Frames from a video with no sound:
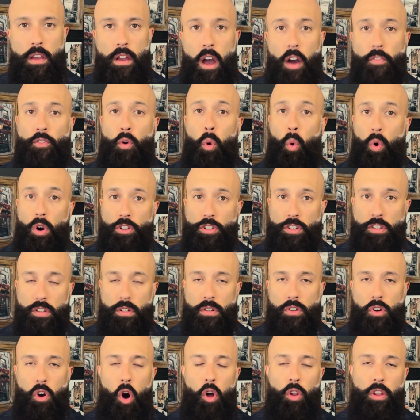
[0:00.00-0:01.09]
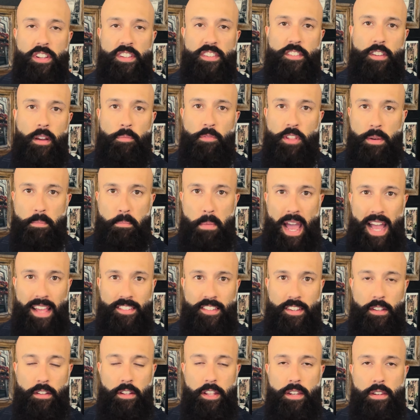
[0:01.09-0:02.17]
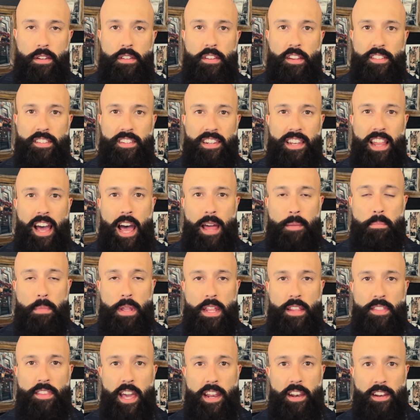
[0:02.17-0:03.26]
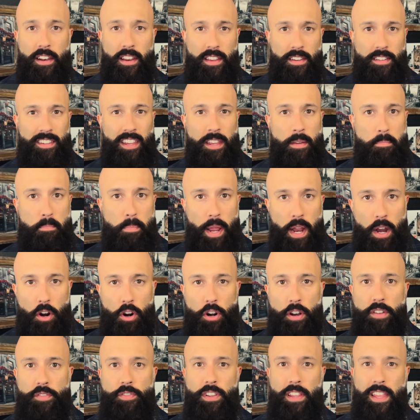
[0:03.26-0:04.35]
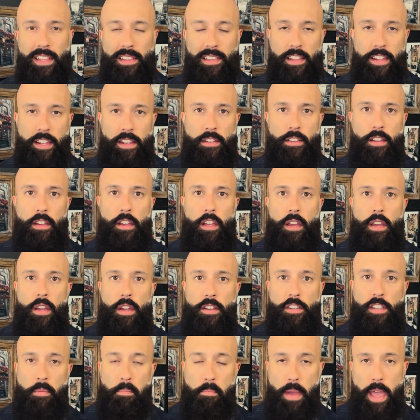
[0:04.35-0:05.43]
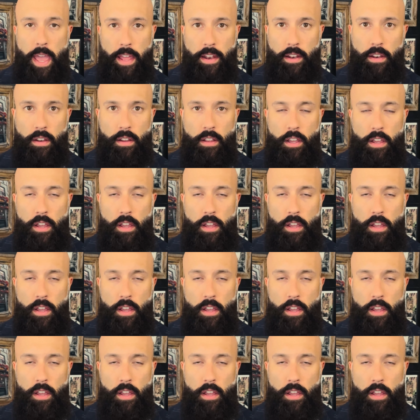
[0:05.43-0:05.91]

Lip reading: Of course, calling something masculine does not mean that it is imperatively linked to men.